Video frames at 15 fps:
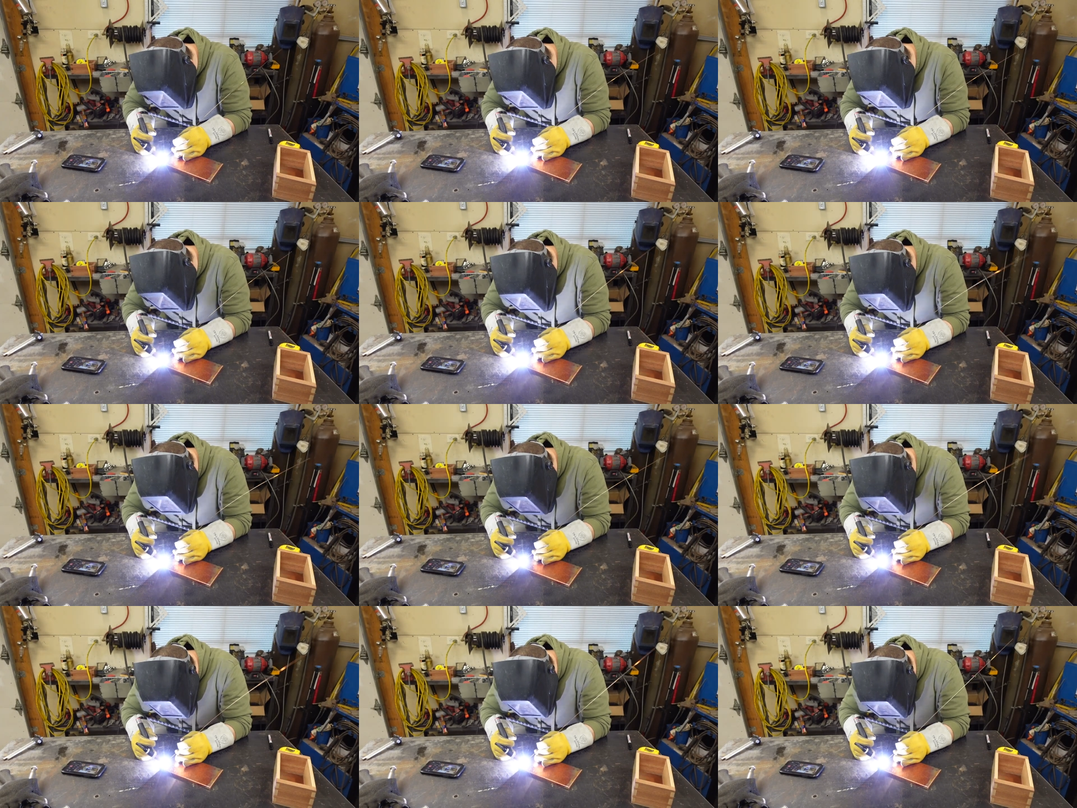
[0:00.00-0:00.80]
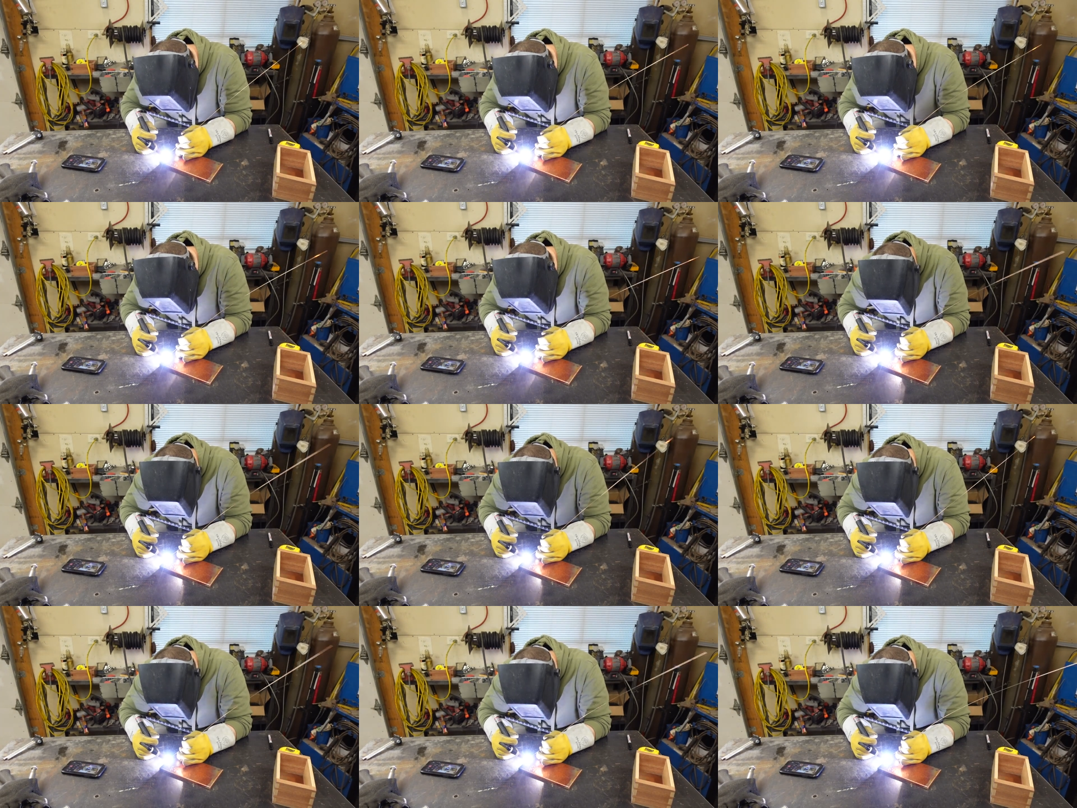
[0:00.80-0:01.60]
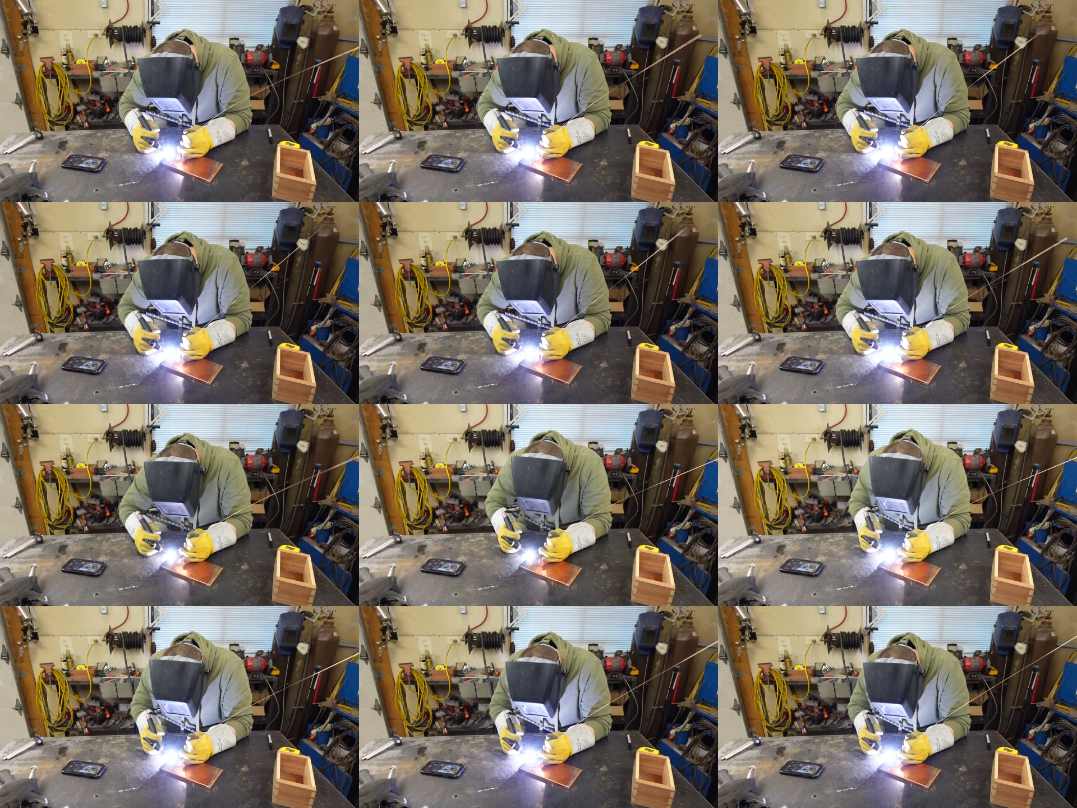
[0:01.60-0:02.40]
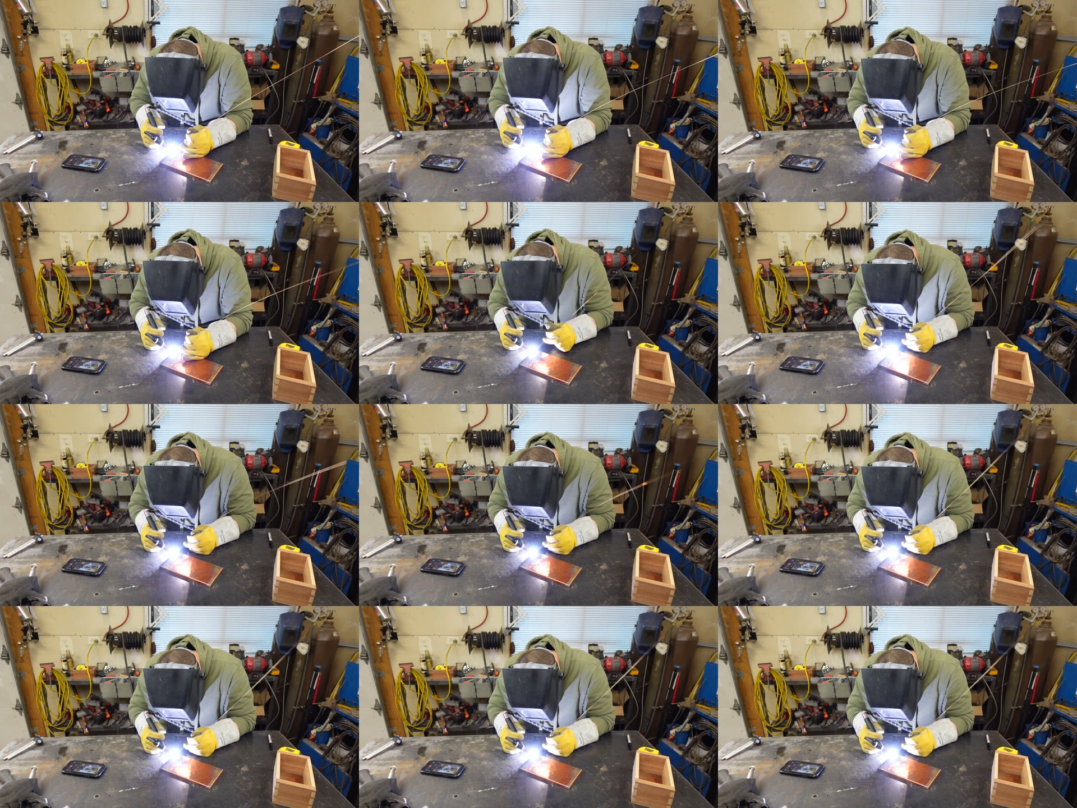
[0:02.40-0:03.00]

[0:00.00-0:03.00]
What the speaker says: Nobody's mouth can be seen.